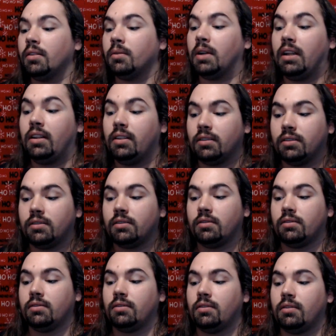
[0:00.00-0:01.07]
Well,
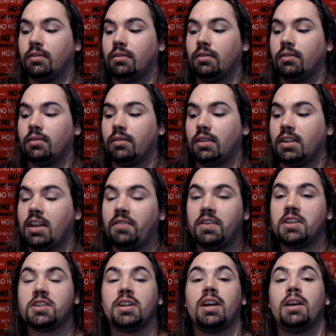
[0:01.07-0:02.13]
the
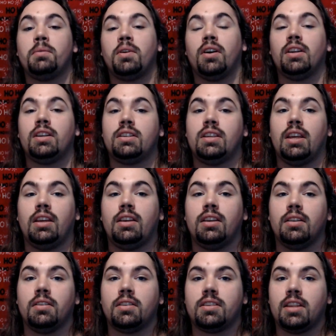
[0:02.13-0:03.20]
definition I'm going to take
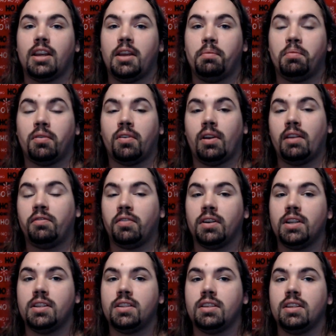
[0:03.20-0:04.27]
here is that a
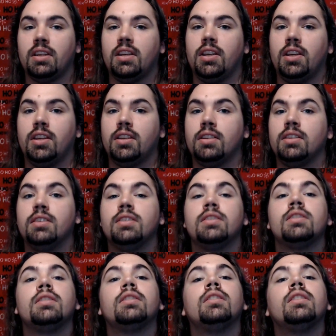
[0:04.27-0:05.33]
preference
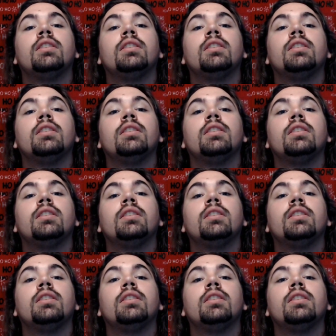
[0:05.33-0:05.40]
is